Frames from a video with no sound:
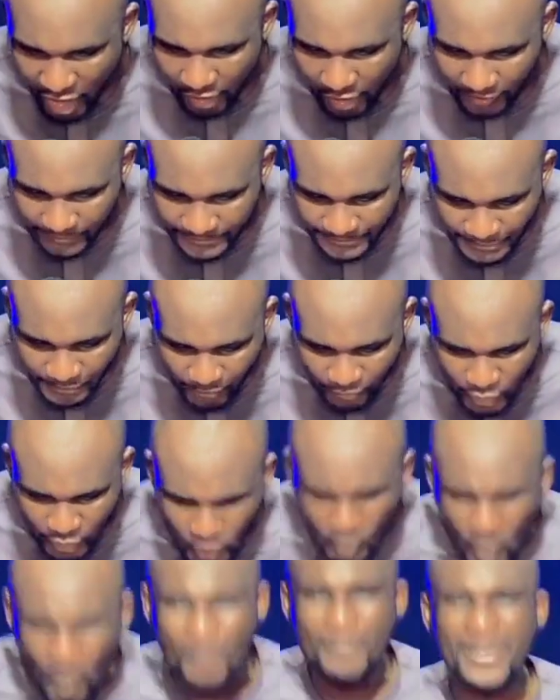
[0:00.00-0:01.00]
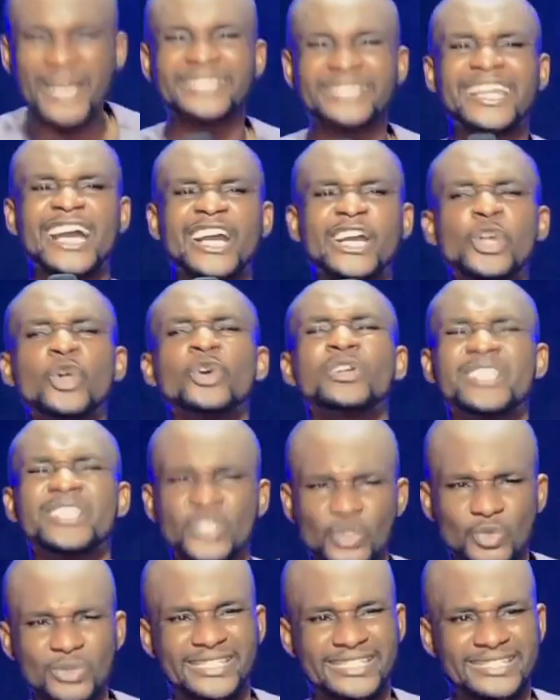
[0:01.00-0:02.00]
Number four, to make
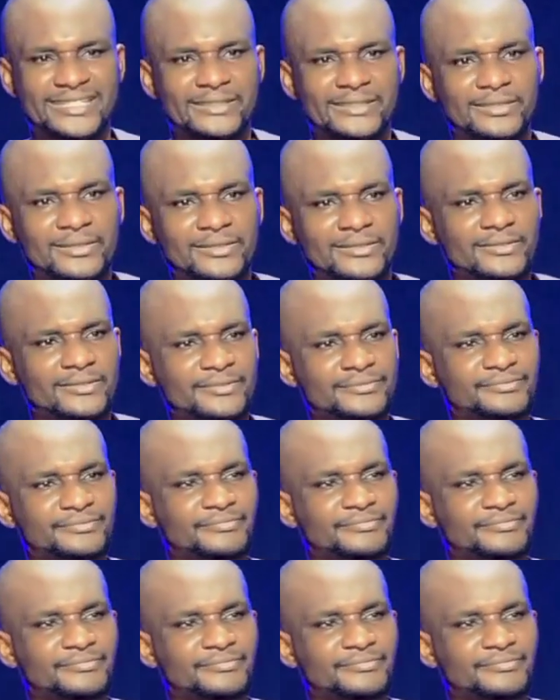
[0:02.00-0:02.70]
the glory sweet.